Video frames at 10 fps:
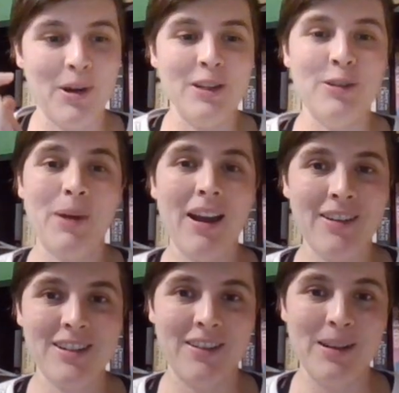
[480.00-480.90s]
by your
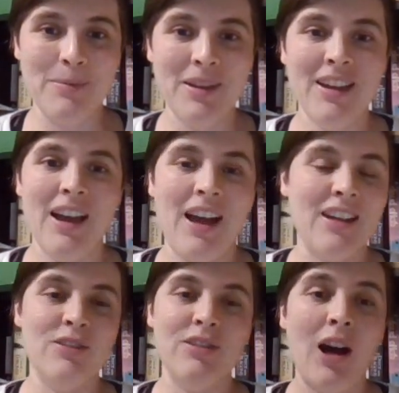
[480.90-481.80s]
paradigm
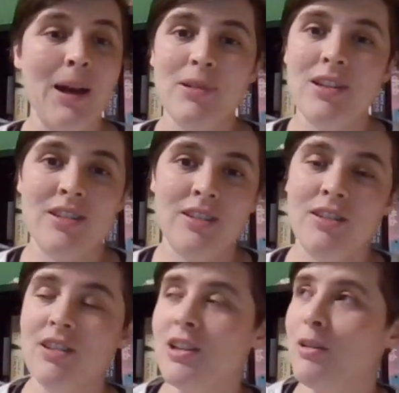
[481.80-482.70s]
and your habit is
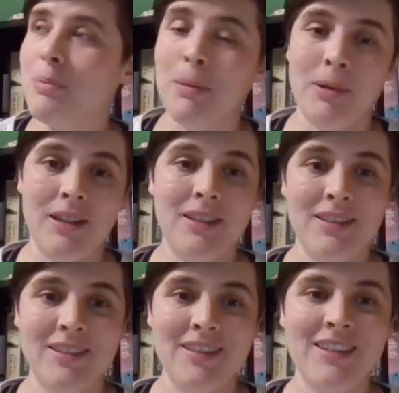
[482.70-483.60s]
just going to go bye-bye.
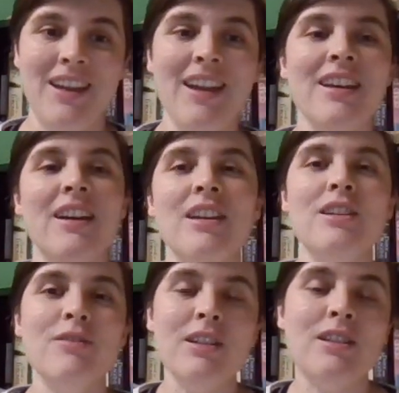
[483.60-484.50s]
Okay?
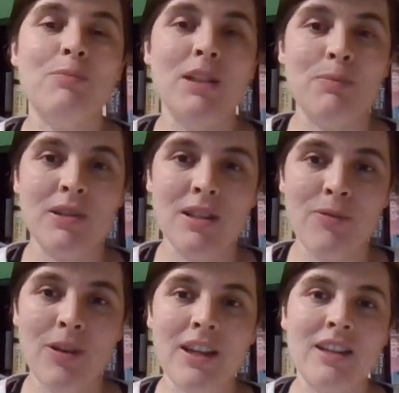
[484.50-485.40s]
You need to be
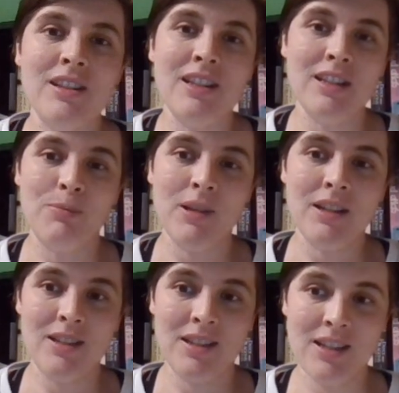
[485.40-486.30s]
specific and you need to
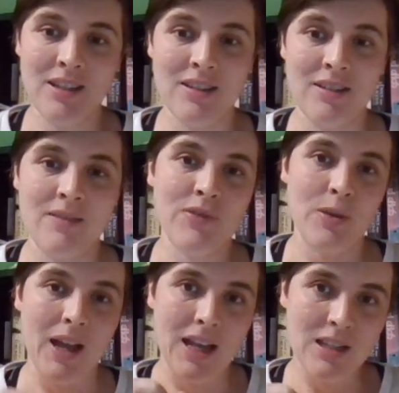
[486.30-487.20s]
be consistent.
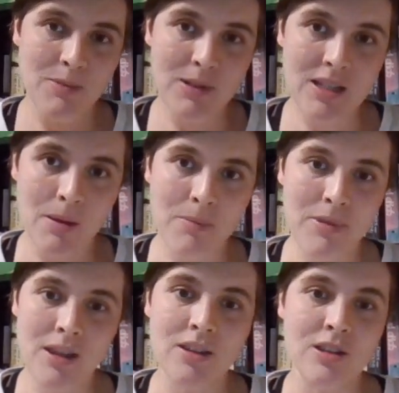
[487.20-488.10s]
So it has to be
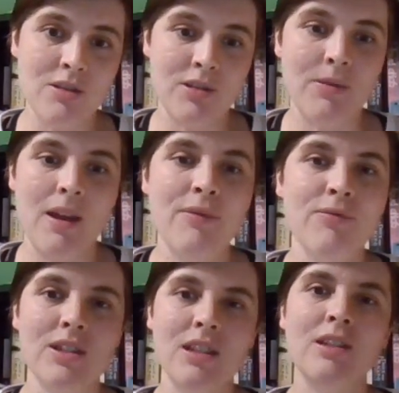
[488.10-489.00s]
something that you do
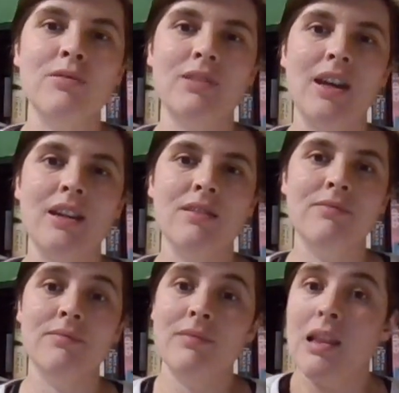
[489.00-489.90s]
every single day,
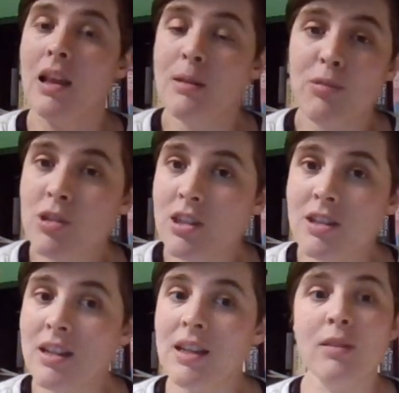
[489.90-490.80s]
like brushing
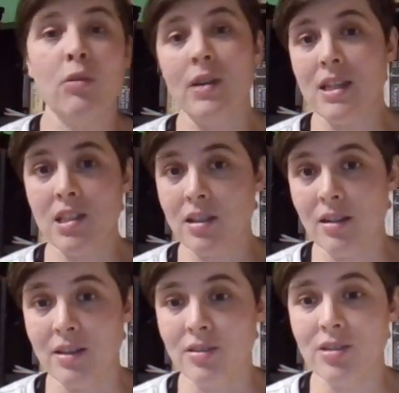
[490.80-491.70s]
your teeth or eating
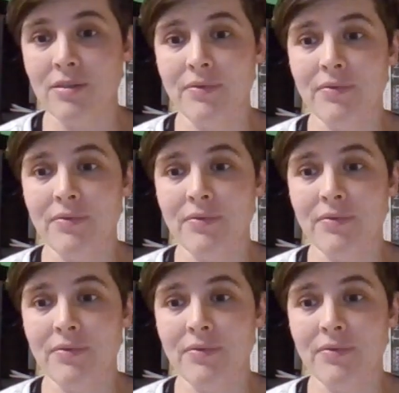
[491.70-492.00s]
your lunch.